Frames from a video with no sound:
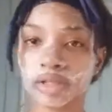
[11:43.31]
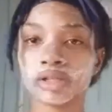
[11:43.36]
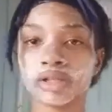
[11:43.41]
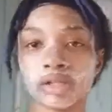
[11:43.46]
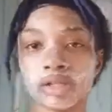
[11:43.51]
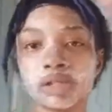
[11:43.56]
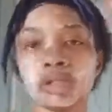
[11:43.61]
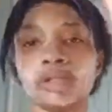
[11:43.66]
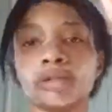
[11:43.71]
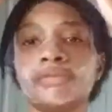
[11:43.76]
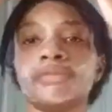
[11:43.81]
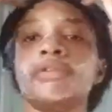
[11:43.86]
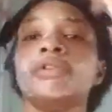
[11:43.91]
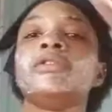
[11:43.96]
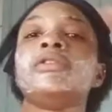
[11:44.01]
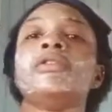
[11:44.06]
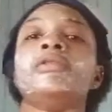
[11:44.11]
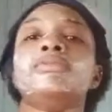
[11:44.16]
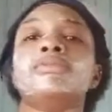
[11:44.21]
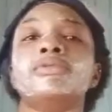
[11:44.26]
This is still a
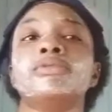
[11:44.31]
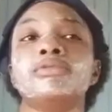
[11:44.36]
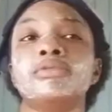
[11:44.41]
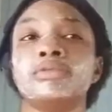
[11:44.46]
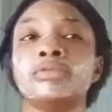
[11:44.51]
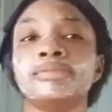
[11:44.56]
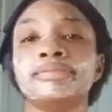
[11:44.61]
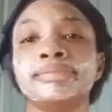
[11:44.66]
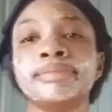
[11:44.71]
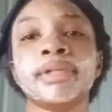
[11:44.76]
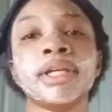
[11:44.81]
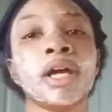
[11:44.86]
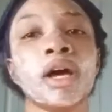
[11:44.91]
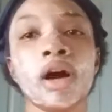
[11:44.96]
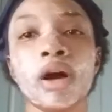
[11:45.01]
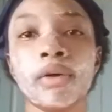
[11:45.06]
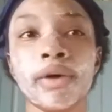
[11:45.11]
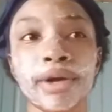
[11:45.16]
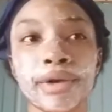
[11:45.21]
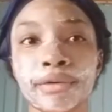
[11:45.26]
video about
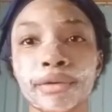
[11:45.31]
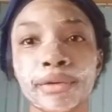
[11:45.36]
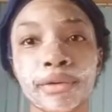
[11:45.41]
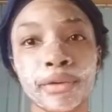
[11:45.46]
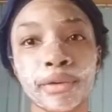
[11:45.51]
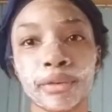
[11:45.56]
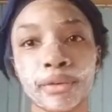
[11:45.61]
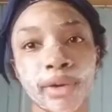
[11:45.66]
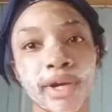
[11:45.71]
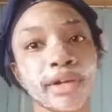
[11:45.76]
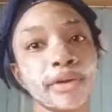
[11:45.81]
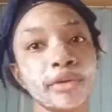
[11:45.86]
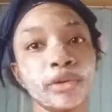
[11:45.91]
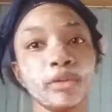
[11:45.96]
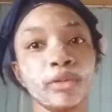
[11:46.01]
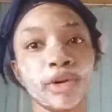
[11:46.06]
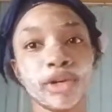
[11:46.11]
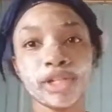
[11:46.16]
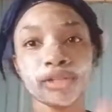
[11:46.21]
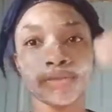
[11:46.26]
how I don't know what to do
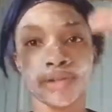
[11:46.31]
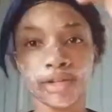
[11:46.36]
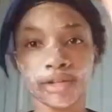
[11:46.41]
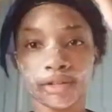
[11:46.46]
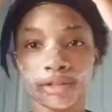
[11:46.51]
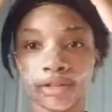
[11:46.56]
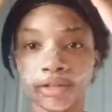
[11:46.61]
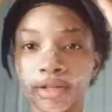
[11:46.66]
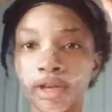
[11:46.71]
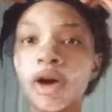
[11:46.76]
about this video.